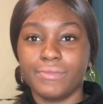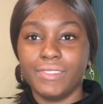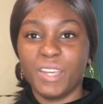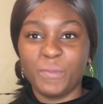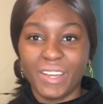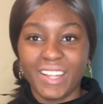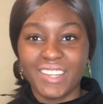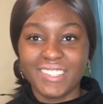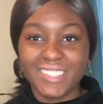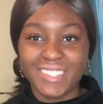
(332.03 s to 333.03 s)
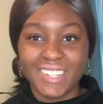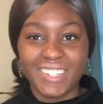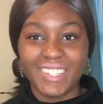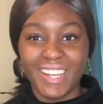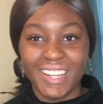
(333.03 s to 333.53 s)
get my classes done
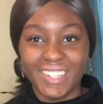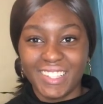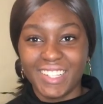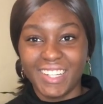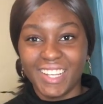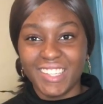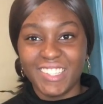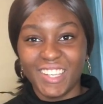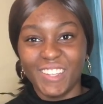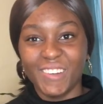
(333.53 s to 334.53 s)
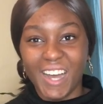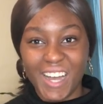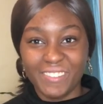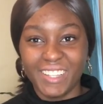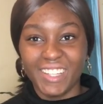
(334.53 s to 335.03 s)
and continue
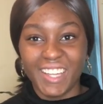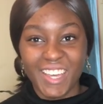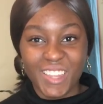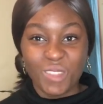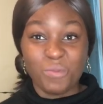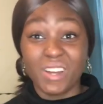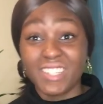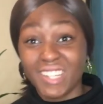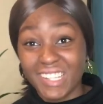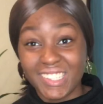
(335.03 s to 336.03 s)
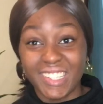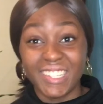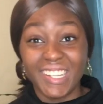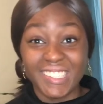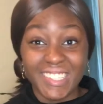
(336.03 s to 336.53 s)
having like the president's and
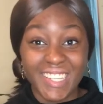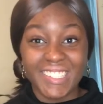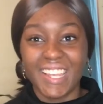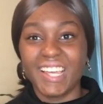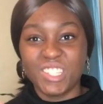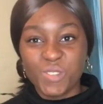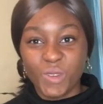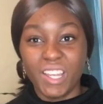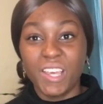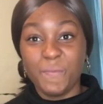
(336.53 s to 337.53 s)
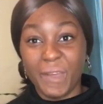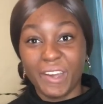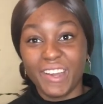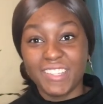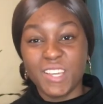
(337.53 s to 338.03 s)
dean's list. Like I just want to keep my
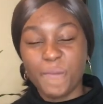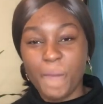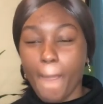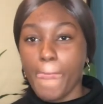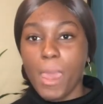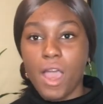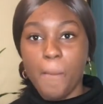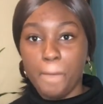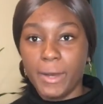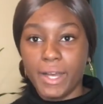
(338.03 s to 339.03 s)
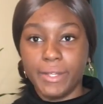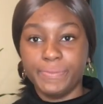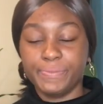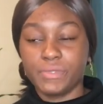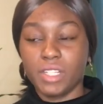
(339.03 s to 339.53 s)
grades up. But
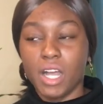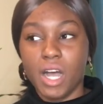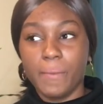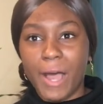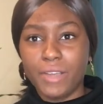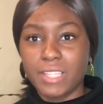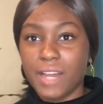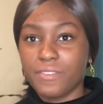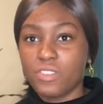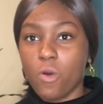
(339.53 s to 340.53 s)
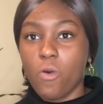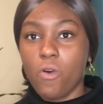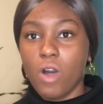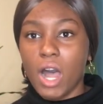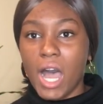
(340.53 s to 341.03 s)
outside of
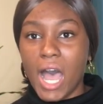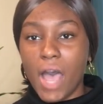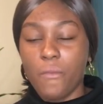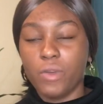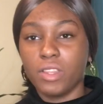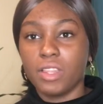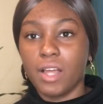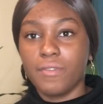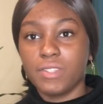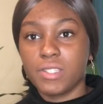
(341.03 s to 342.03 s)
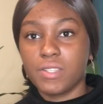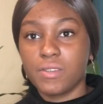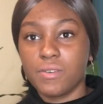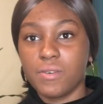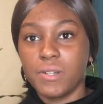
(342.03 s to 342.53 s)
school, I would love
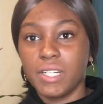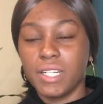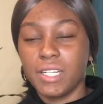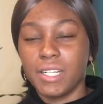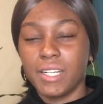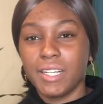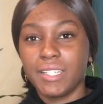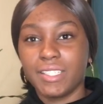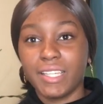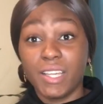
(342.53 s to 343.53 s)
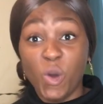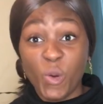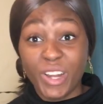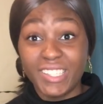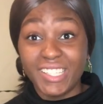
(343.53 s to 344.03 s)
to see
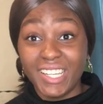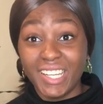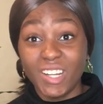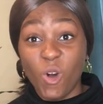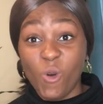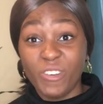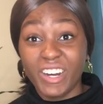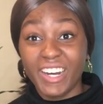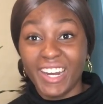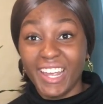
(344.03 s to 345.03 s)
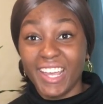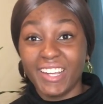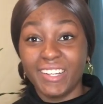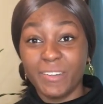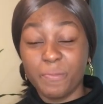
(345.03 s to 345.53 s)
quarantine over and